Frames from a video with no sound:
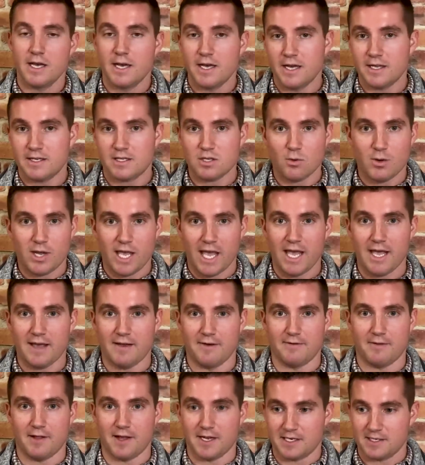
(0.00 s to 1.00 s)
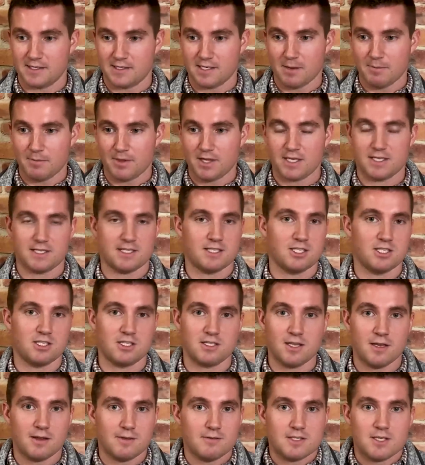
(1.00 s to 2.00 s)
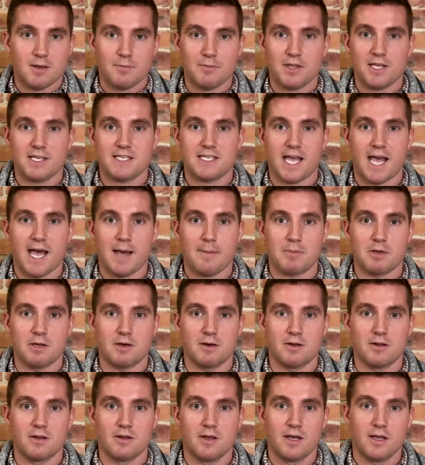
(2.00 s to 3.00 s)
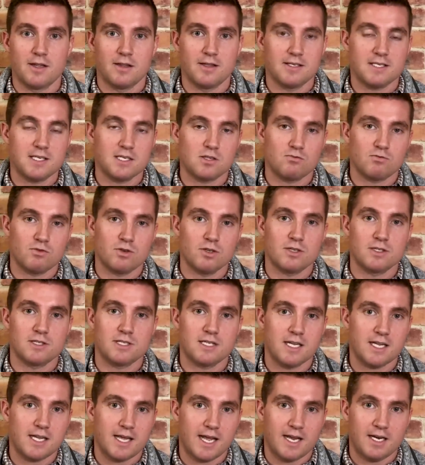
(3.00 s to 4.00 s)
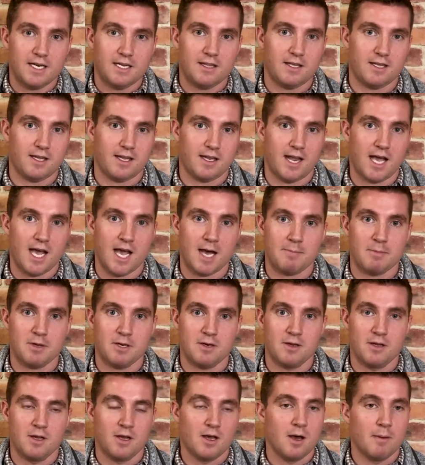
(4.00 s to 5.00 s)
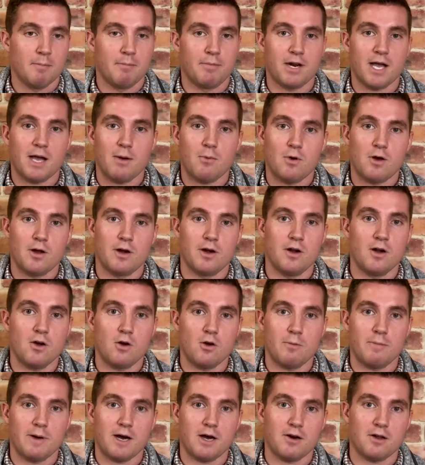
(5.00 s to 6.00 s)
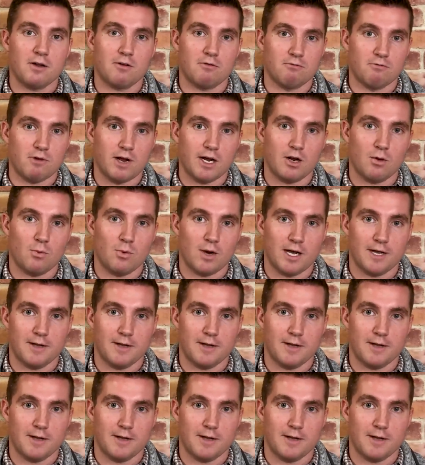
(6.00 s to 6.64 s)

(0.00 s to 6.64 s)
It's okay. Like some things happen. This is real estate. Anything can happen, but I want to know about it right away.